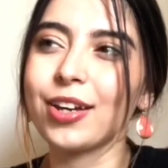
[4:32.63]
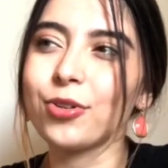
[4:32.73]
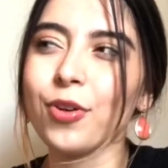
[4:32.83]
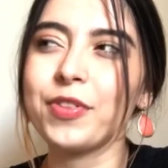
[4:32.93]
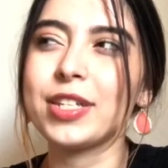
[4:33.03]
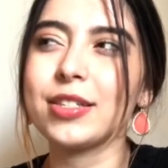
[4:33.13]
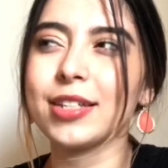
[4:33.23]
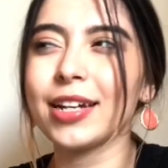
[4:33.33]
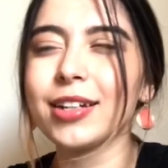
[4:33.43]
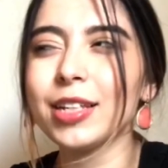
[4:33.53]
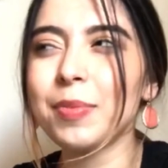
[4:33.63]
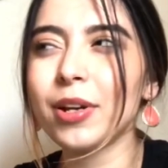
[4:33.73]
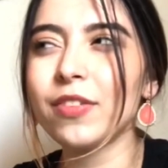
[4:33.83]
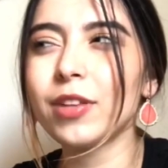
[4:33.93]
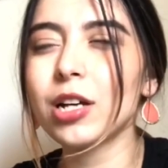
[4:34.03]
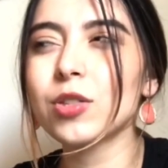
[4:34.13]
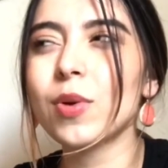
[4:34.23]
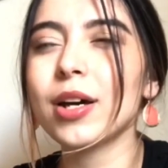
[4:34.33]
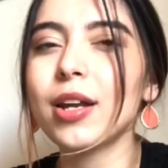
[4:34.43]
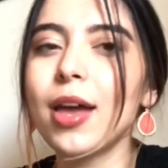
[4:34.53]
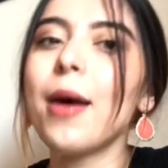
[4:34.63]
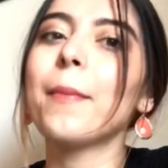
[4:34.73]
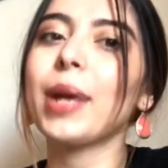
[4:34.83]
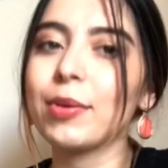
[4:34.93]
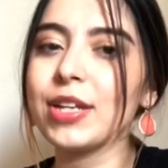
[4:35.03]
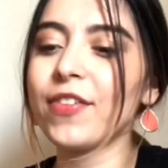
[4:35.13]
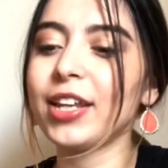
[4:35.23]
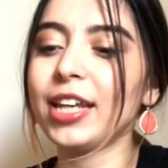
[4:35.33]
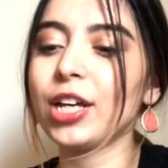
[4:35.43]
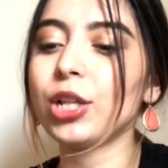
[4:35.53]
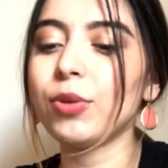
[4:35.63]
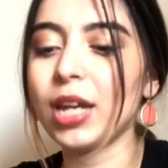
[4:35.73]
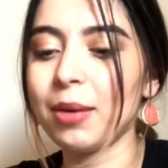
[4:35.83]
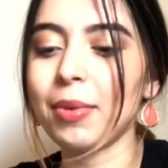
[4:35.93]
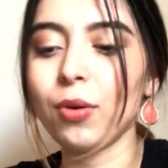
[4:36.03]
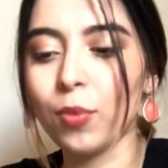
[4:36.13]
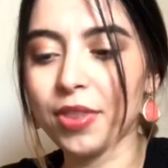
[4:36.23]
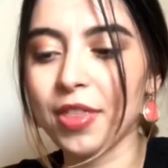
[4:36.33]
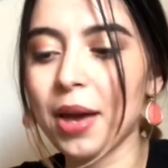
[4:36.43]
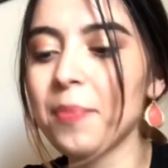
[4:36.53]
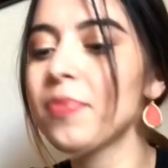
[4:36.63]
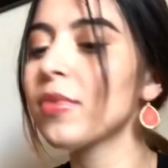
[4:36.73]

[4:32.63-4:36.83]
I don't know if he's technically part of the Vlog Squad, but I would definitely include him with them.